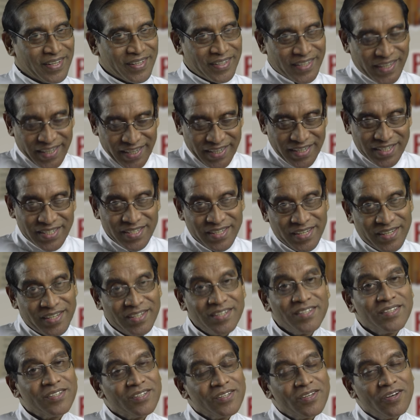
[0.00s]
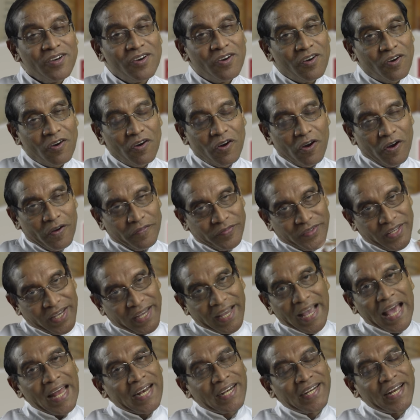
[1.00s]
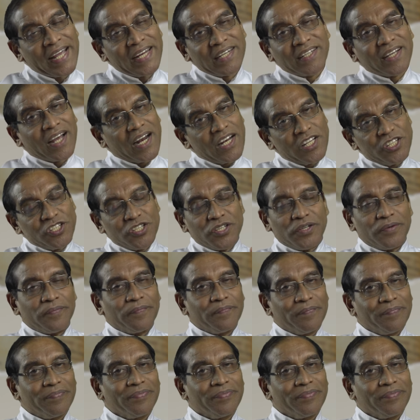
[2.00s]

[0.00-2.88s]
traditions of the Canaanite culture.